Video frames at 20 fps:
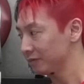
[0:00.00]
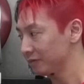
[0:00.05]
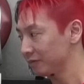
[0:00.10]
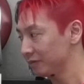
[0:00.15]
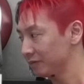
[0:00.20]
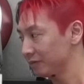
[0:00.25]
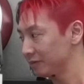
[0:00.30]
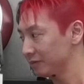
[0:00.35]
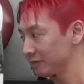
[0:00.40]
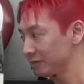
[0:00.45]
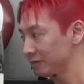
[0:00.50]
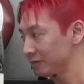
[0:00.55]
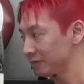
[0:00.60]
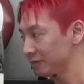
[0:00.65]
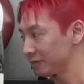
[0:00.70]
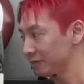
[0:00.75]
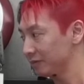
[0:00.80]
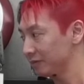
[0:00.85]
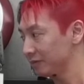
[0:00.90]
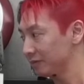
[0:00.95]

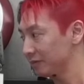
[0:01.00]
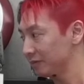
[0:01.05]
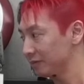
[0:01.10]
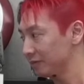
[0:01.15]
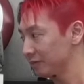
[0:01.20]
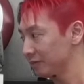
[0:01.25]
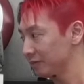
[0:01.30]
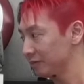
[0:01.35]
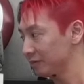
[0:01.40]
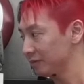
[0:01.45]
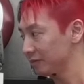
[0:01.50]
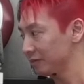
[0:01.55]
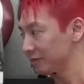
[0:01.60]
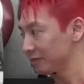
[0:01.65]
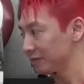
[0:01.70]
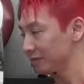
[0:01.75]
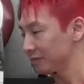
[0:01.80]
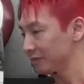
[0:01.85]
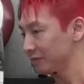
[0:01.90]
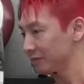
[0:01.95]

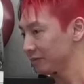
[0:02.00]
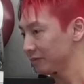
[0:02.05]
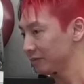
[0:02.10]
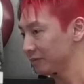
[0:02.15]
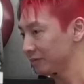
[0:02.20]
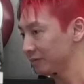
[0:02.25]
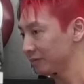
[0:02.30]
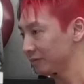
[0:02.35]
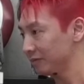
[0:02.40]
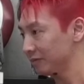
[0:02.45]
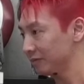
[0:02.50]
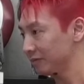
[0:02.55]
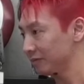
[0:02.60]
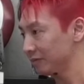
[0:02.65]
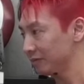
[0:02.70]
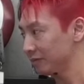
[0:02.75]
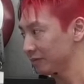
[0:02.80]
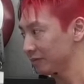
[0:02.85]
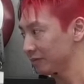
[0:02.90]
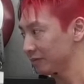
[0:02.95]

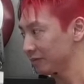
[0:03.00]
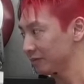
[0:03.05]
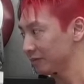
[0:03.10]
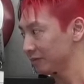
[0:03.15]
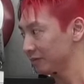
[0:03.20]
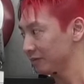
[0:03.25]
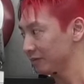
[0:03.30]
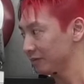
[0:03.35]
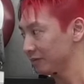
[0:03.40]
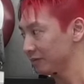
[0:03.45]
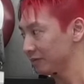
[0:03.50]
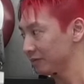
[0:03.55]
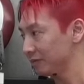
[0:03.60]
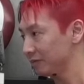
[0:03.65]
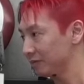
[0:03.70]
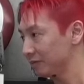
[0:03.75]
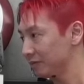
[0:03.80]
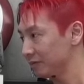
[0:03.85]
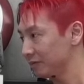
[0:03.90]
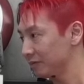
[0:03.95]

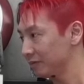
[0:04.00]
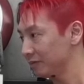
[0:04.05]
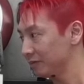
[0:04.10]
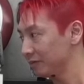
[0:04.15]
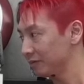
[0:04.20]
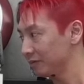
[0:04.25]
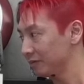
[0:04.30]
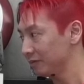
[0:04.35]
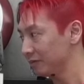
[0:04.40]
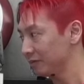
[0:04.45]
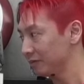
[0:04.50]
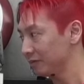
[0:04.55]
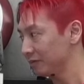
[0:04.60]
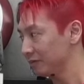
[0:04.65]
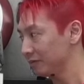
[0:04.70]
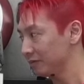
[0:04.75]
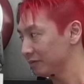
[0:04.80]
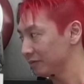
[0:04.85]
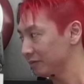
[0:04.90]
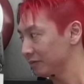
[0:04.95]

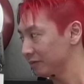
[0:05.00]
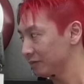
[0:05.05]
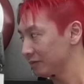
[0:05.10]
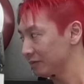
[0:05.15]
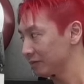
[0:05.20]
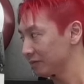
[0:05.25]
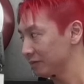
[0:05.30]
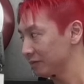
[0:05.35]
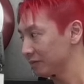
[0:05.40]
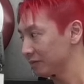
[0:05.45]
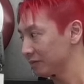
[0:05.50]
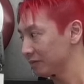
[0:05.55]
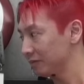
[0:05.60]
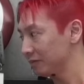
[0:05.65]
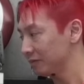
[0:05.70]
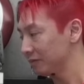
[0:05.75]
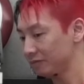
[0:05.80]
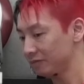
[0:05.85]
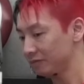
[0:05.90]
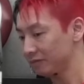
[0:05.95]

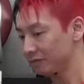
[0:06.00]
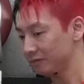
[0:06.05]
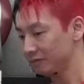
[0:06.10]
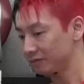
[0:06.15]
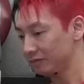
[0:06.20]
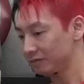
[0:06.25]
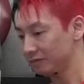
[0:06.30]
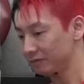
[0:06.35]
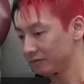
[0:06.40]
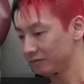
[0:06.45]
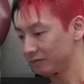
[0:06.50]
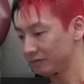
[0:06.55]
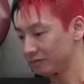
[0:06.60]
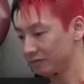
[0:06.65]
(not speaking)